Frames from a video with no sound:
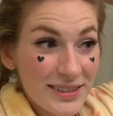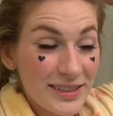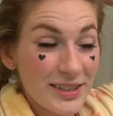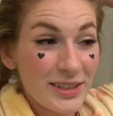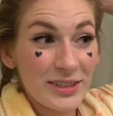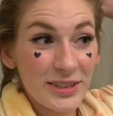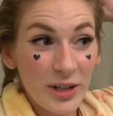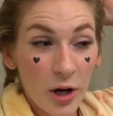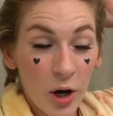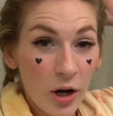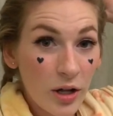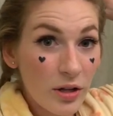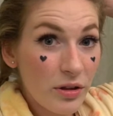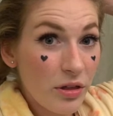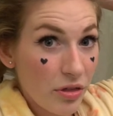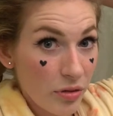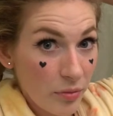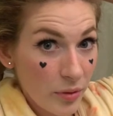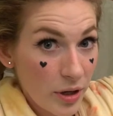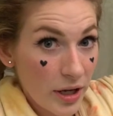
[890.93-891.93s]
on all
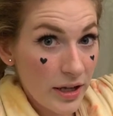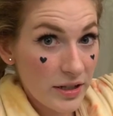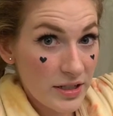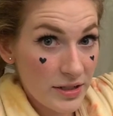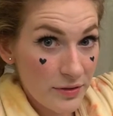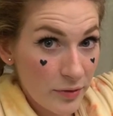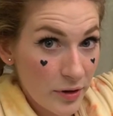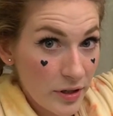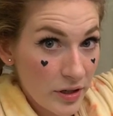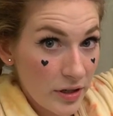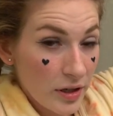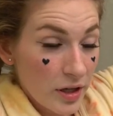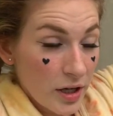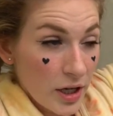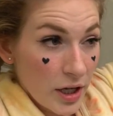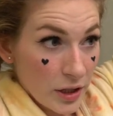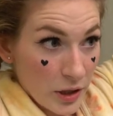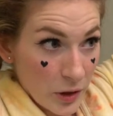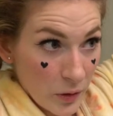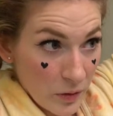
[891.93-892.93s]
three different
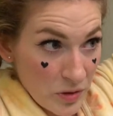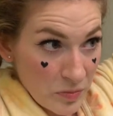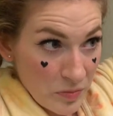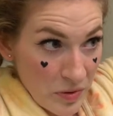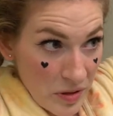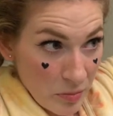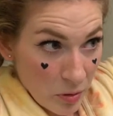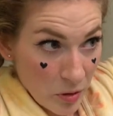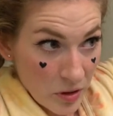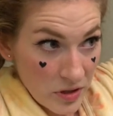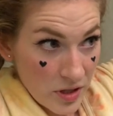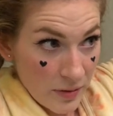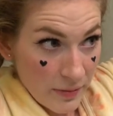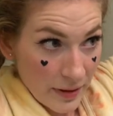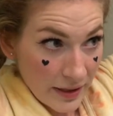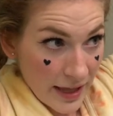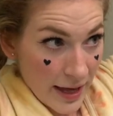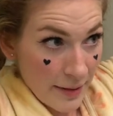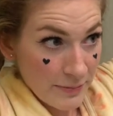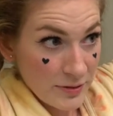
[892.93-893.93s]
USB ports on
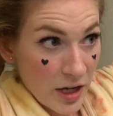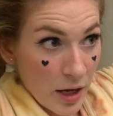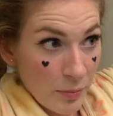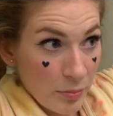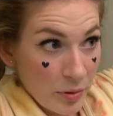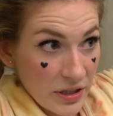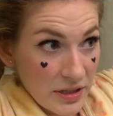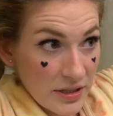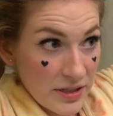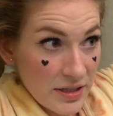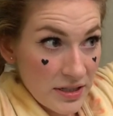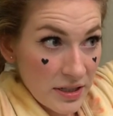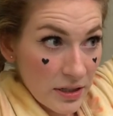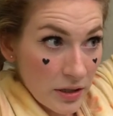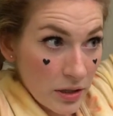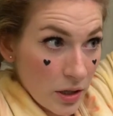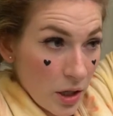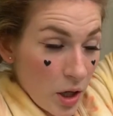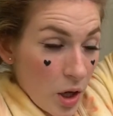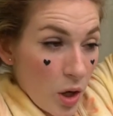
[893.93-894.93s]
my laptop, but it
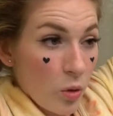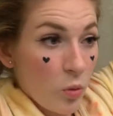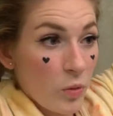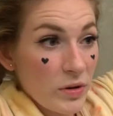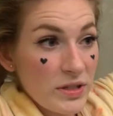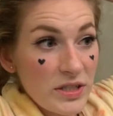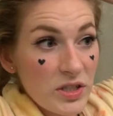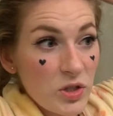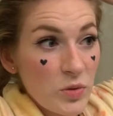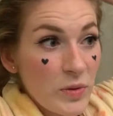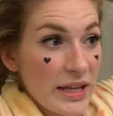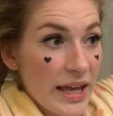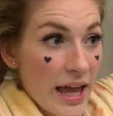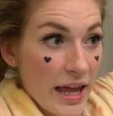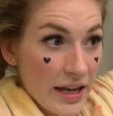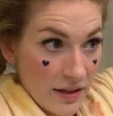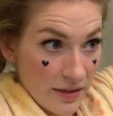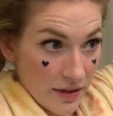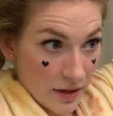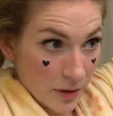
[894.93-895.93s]
still wasn't doing
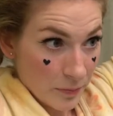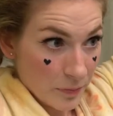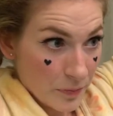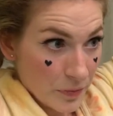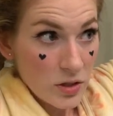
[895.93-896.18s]
anything.